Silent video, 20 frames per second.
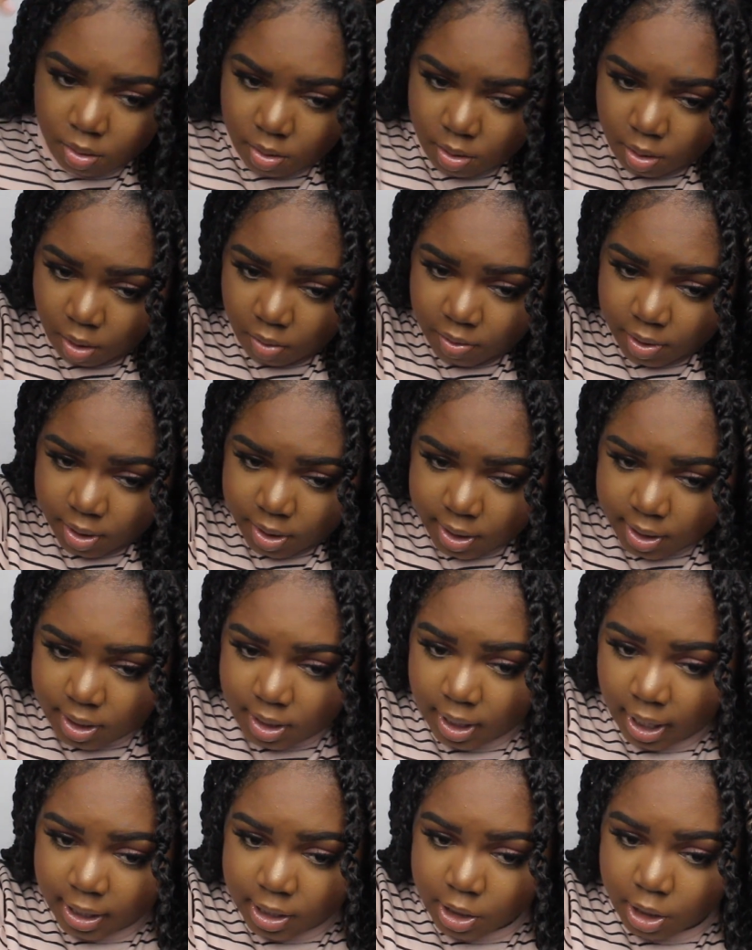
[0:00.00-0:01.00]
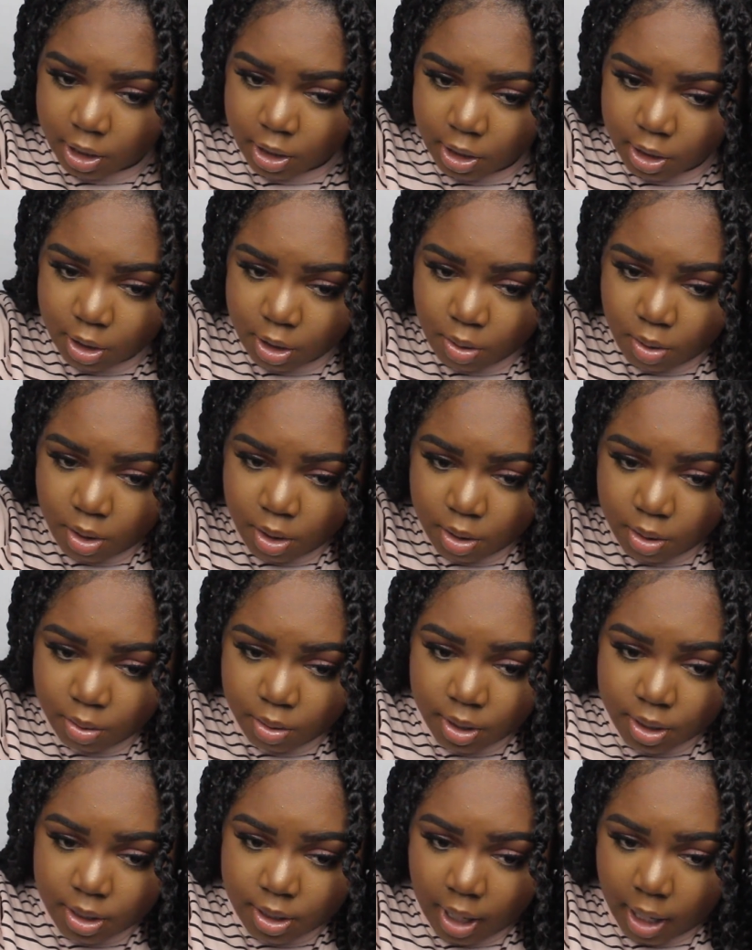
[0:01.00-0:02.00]
So for this section, you're just going to
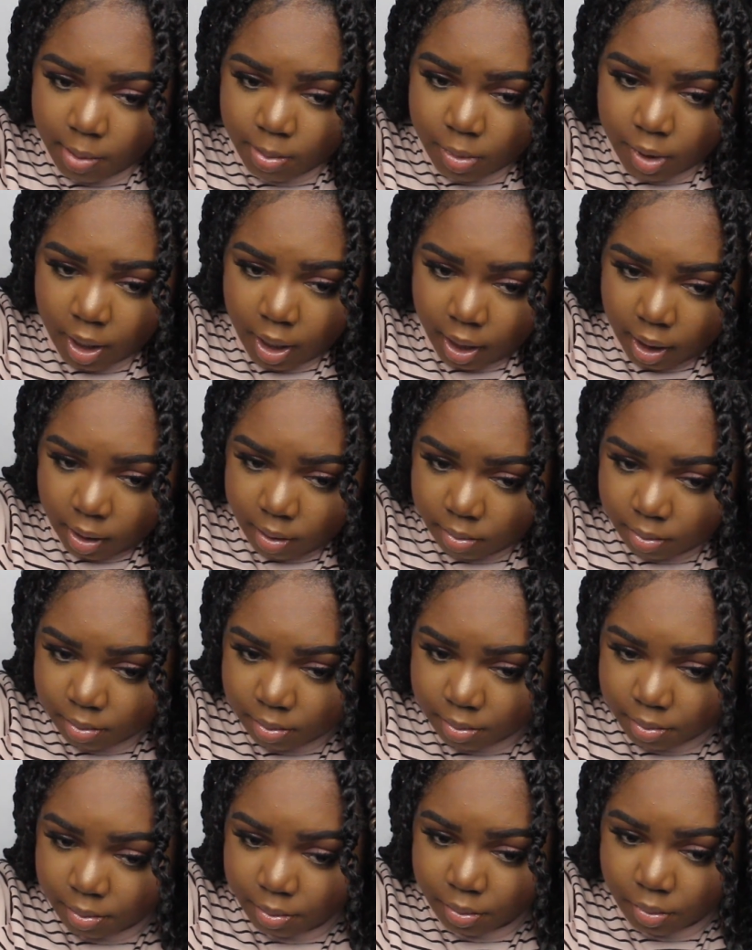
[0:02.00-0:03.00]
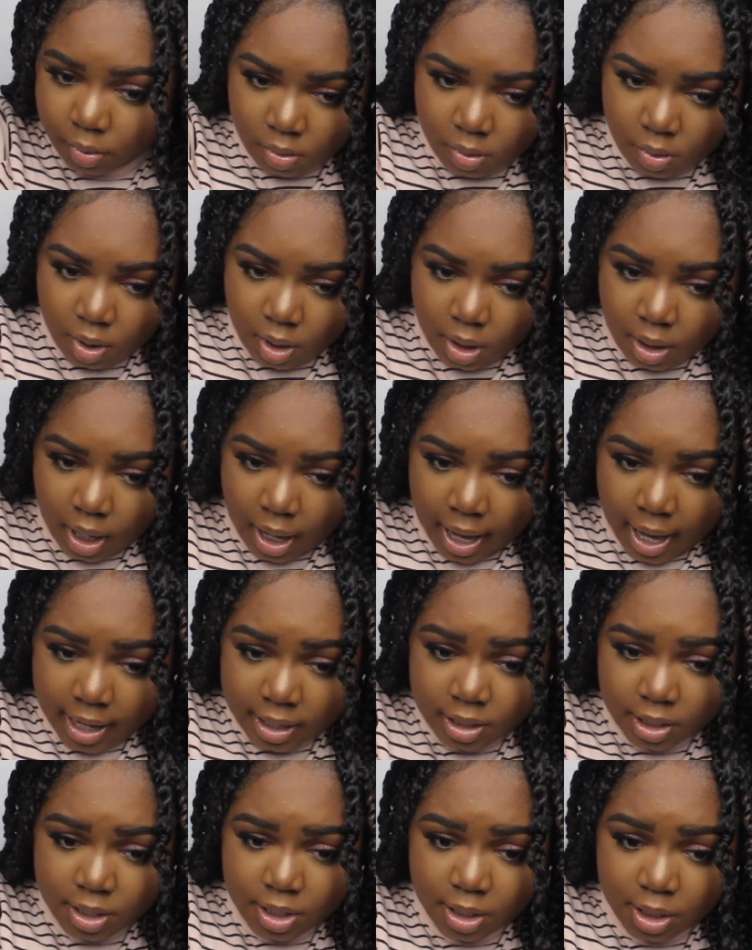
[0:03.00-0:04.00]
do the same thing. I
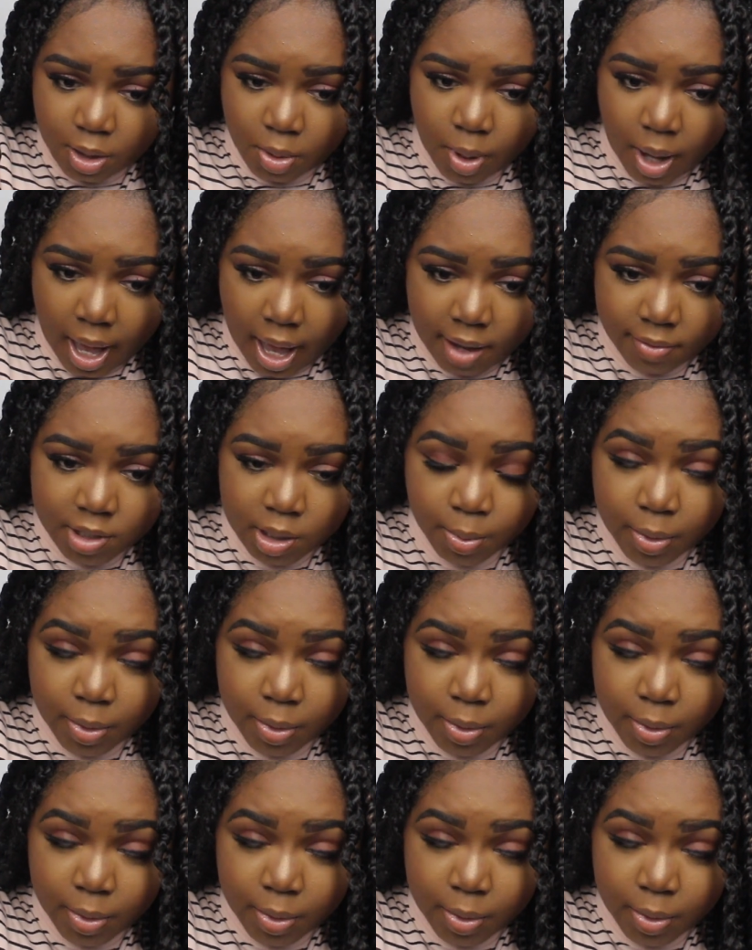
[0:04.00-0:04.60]
actually still have